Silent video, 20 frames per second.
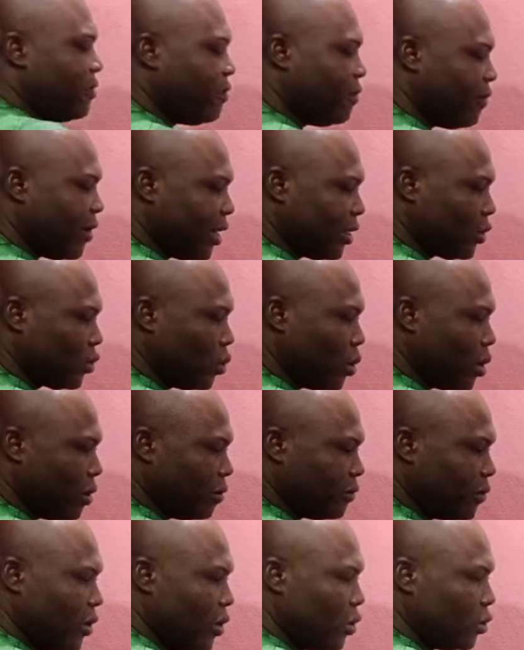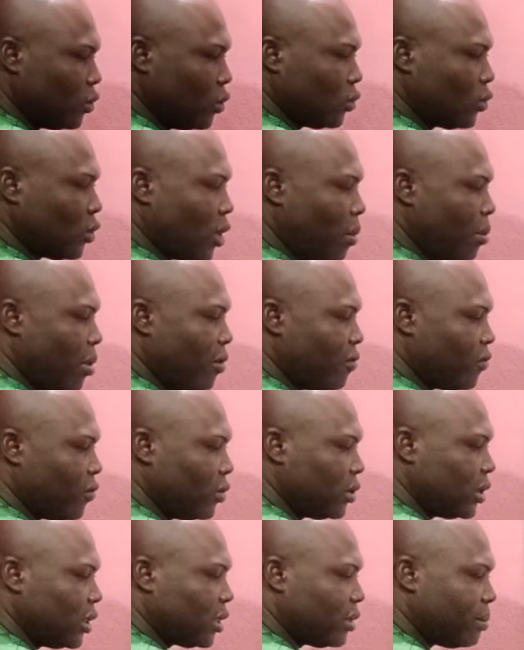over 12. So sum of root
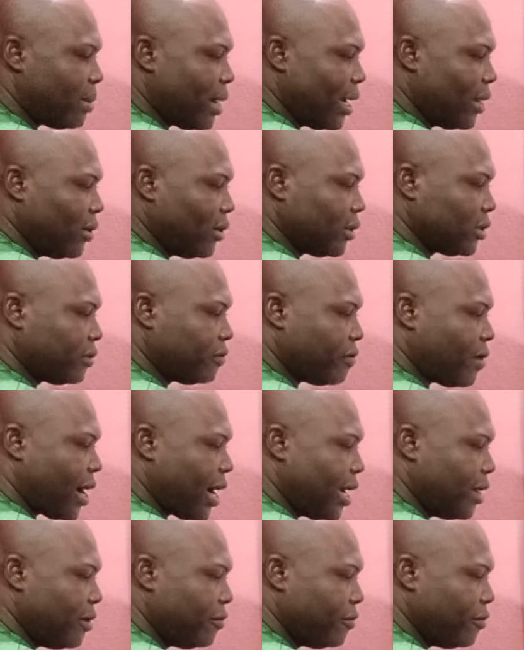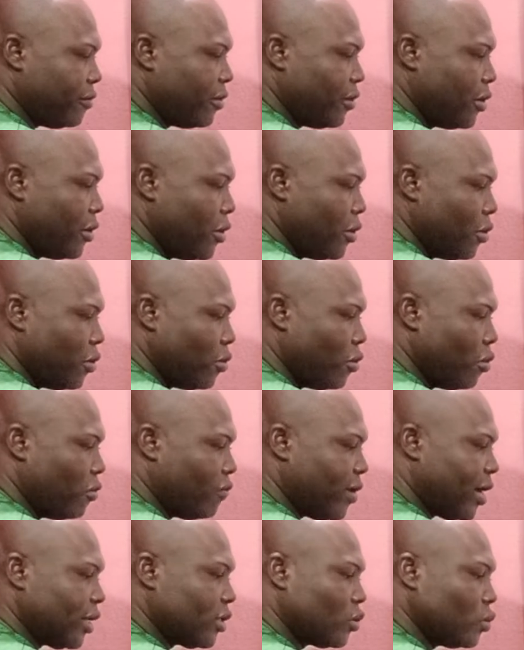is minus 5
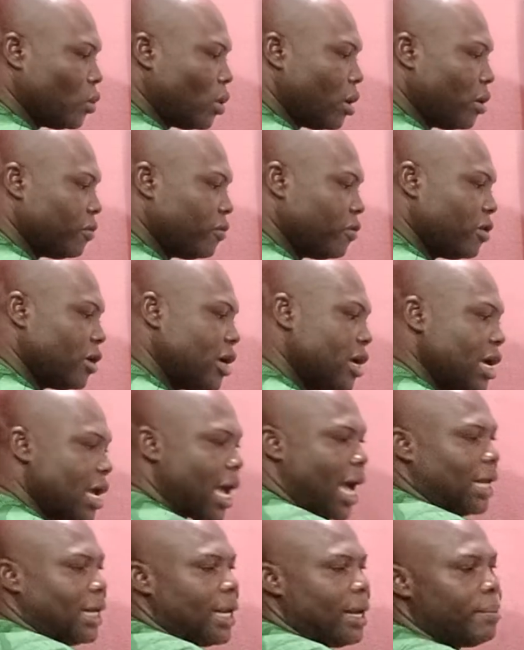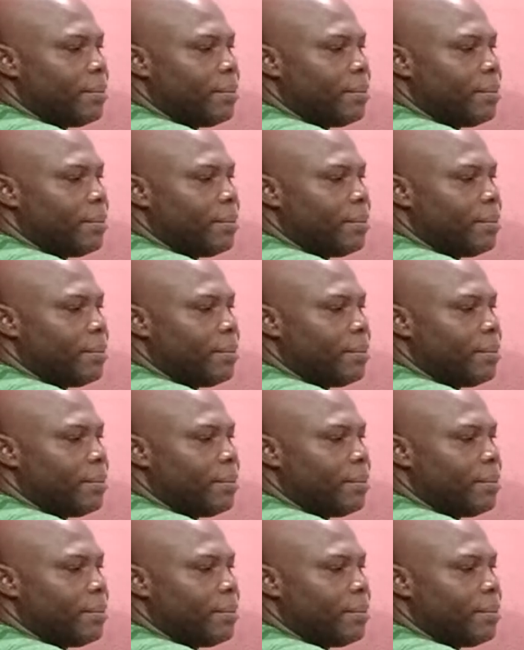over 12. And then